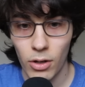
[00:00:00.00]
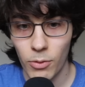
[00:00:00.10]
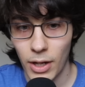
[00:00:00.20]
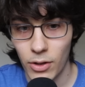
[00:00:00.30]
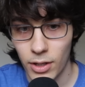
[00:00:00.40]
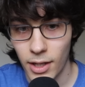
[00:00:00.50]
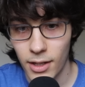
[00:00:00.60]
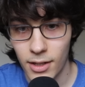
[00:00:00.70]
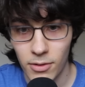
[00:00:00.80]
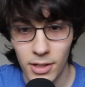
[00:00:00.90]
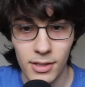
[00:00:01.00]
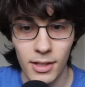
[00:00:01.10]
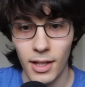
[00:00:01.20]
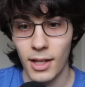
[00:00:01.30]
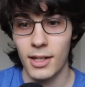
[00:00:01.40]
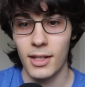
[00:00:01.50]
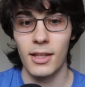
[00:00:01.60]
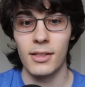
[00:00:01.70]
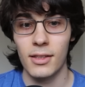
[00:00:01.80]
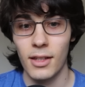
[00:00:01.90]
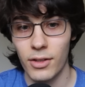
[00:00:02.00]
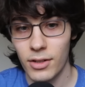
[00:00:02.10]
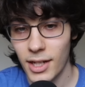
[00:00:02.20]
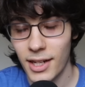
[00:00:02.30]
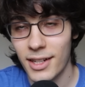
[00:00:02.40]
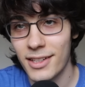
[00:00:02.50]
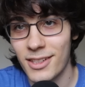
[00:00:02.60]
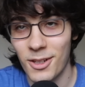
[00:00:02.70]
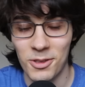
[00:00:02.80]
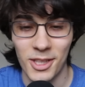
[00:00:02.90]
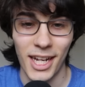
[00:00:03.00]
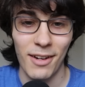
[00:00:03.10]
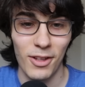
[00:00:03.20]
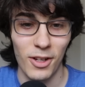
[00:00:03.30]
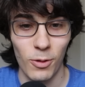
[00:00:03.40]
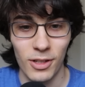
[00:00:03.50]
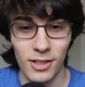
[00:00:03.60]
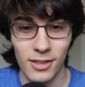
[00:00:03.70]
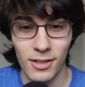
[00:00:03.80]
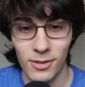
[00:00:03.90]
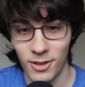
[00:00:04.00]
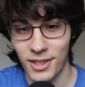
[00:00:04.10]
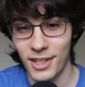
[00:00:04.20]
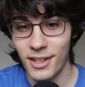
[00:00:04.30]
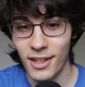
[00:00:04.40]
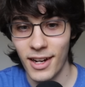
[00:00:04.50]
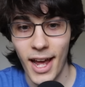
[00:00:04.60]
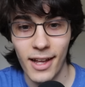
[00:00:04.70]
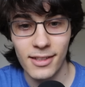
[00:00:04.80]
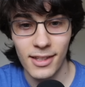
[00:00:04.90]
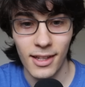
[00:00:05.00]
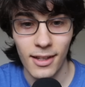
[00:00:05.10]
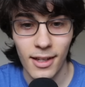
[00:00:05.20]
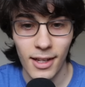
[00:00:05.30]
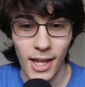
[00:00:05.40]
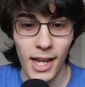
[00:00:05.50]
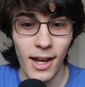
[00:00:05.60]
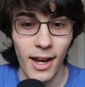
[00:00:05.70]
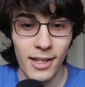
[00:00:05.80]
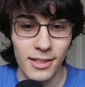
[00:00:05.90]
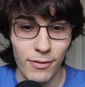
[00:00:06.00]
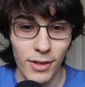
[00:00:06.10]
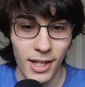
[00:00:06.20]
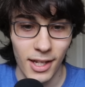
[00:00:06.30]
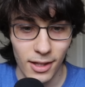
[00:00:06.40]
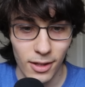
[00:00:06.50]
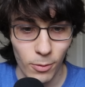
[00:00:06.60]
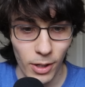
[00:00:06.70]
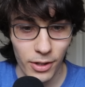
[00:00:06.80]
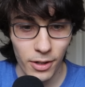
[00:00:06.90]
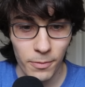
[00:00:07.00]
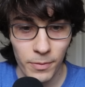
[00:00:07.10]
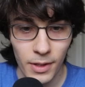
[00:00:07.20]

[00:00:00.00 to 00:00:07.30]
Oh wow, look at that! You can already see that. I did this the other day because you know it's kind of the quintessential thing you got to ask the AI is if they can get the weather.